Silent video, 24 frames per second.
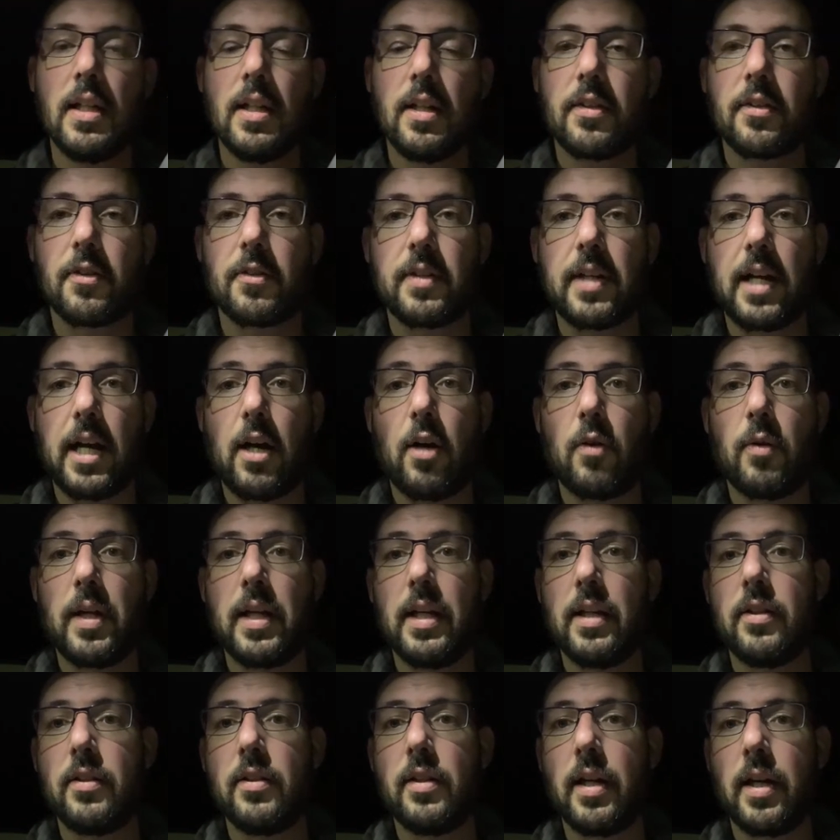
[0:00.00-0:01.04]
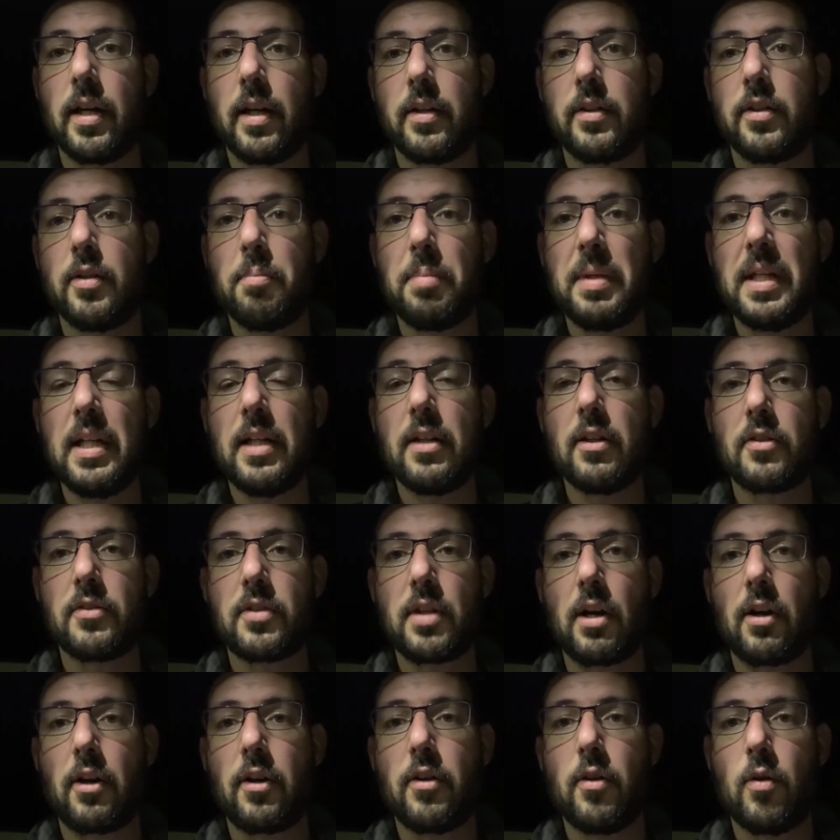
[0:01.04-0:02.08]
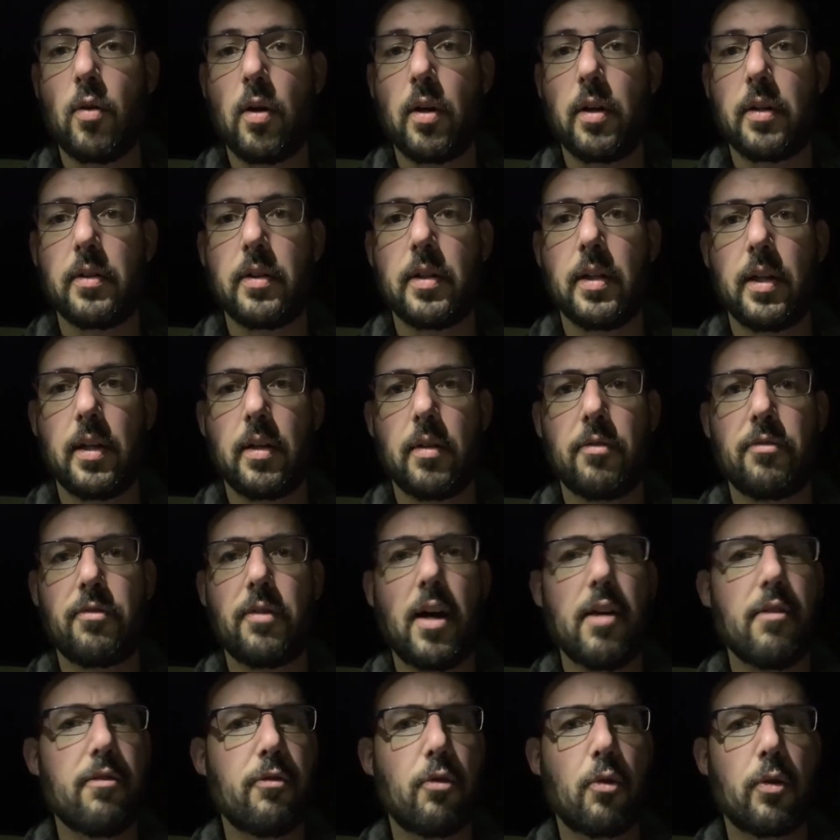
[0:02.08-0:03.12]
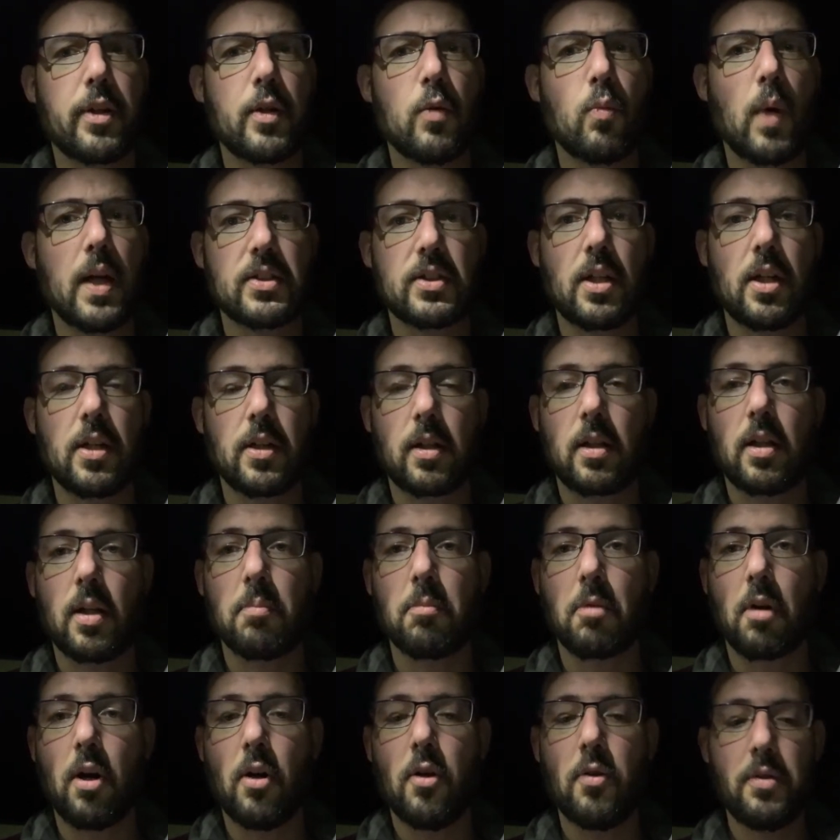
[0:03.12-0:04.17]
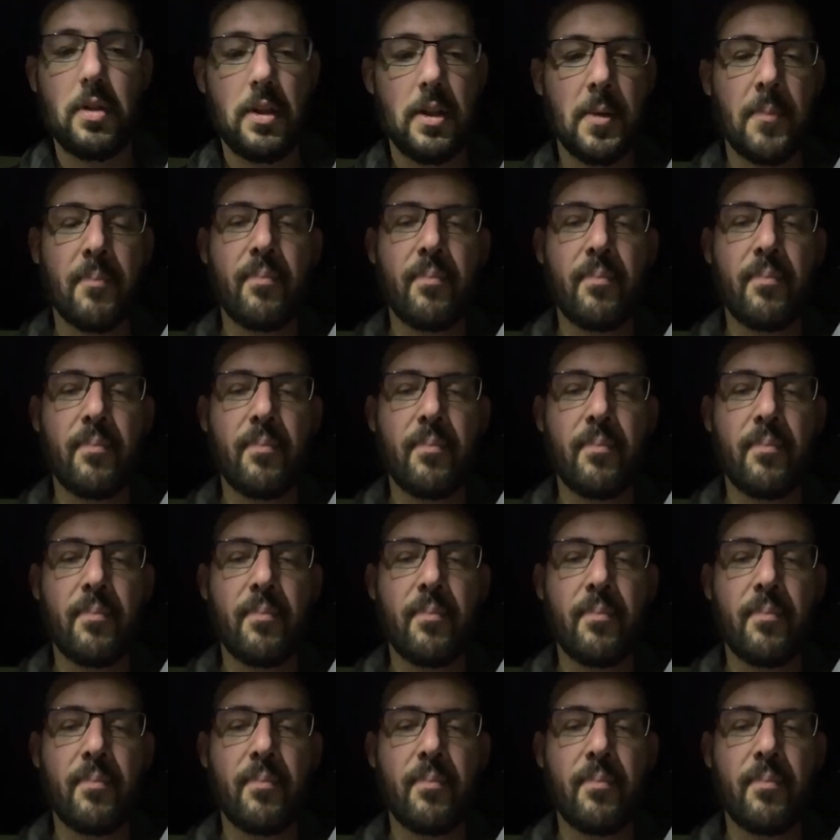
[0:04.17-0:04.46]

They're now in Nepean, Ontario on 540 West Hunt Club Road.